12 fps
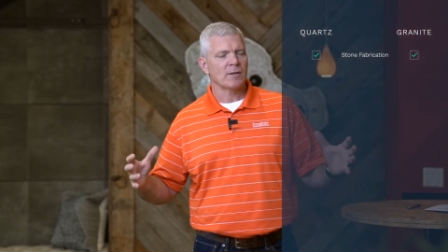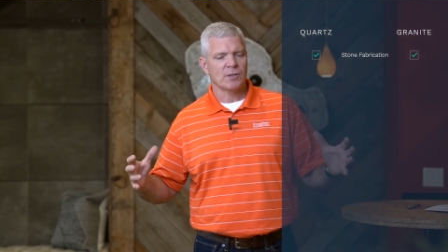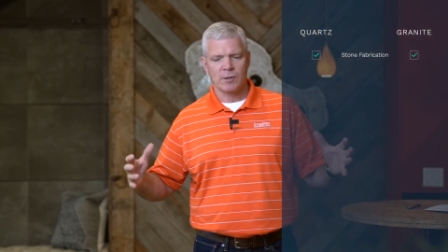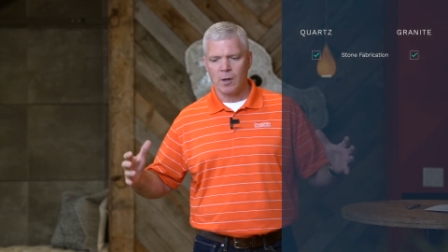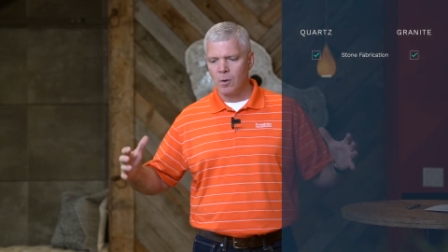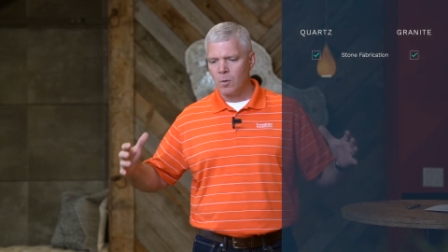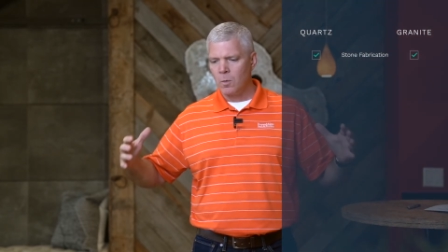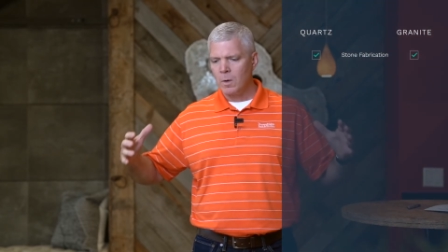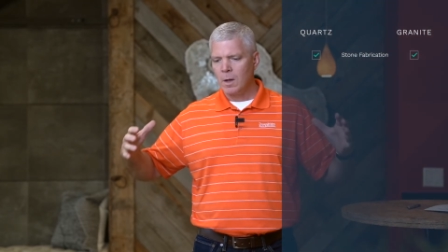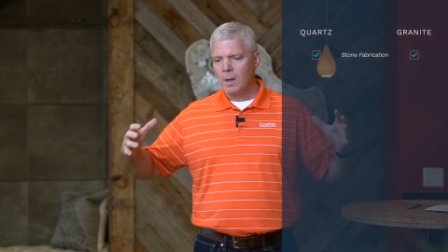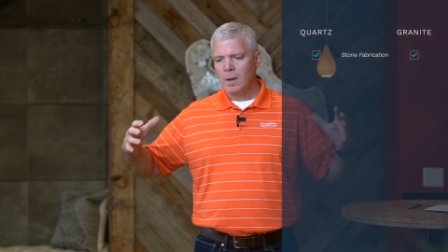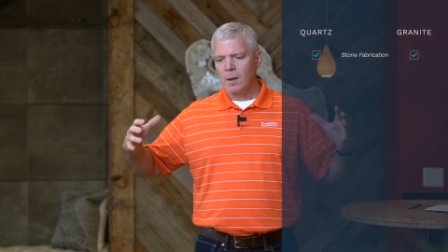So
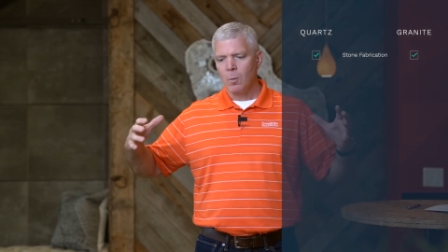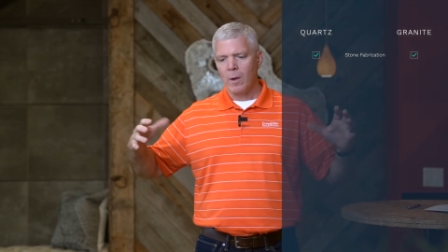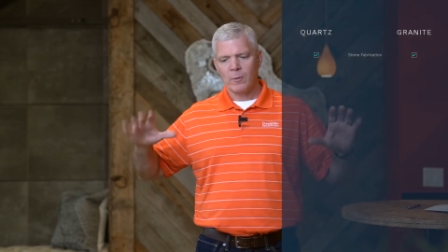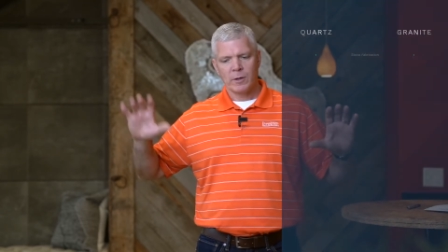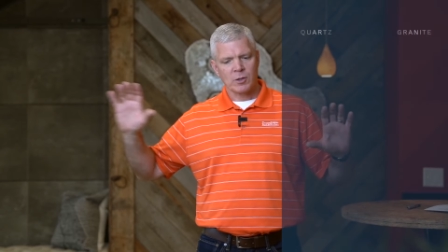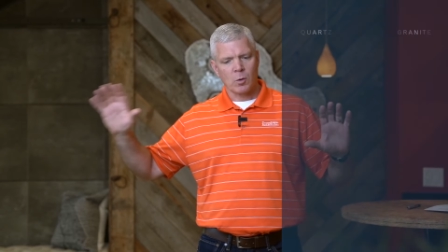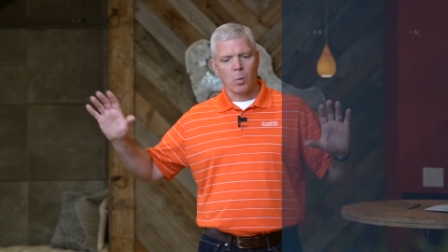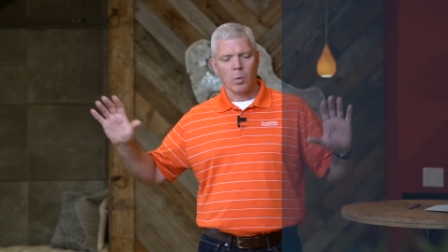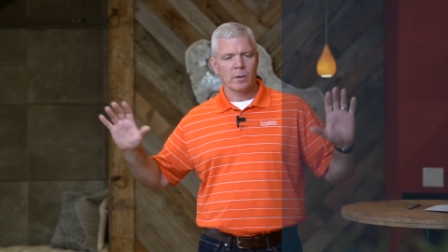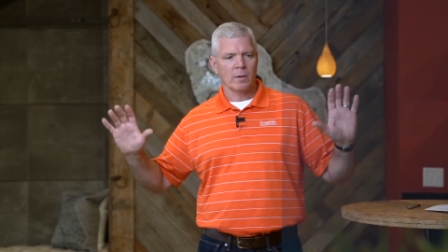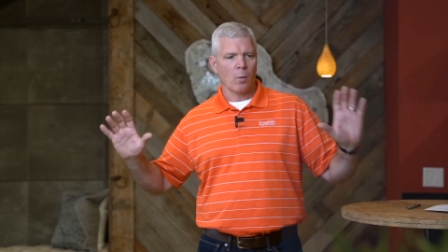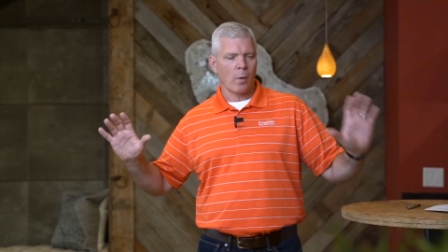whether it's
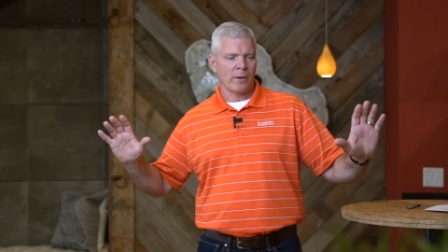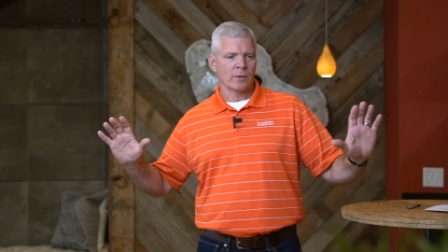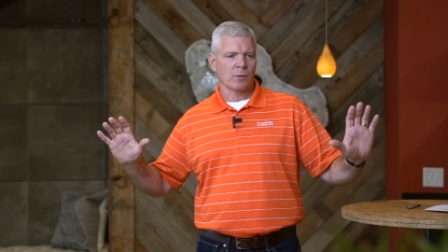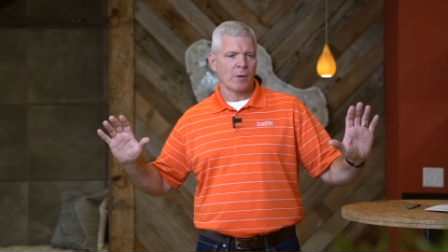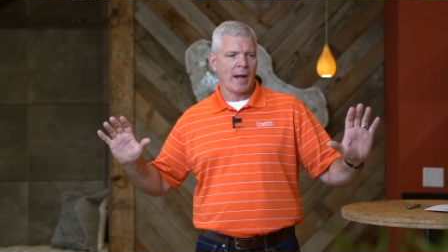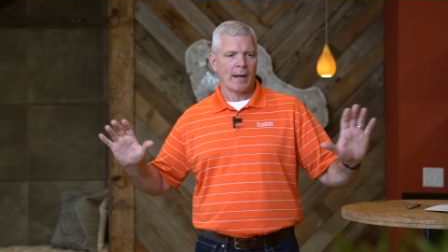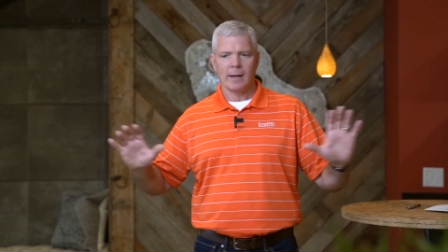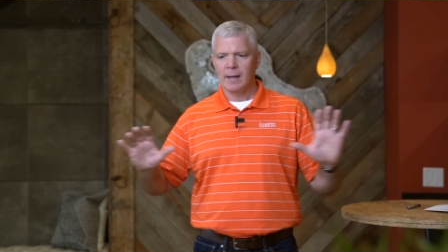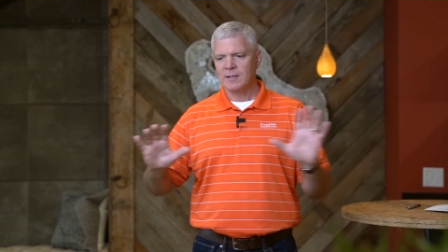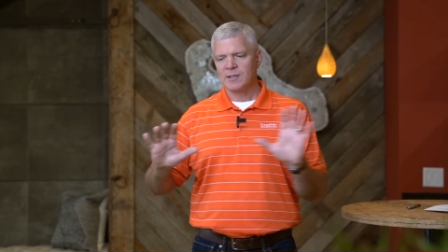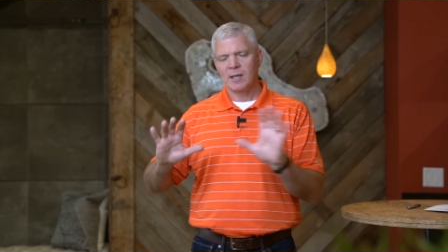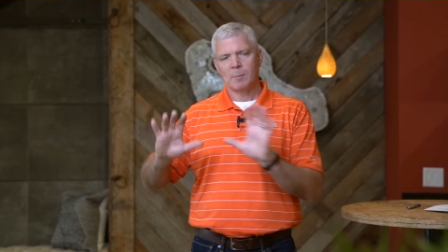quartz or whether it's granite,
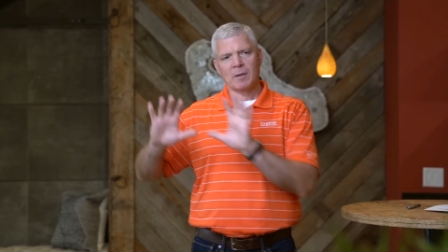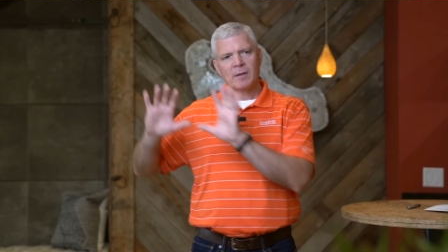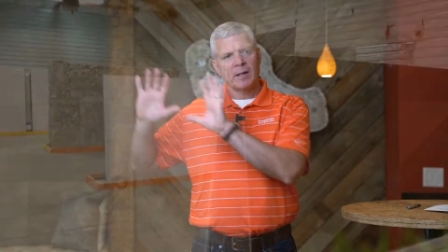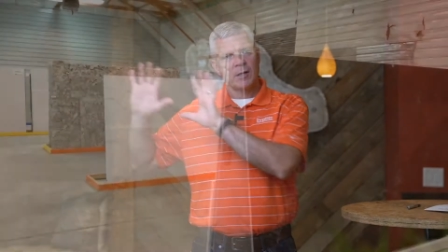it's typically going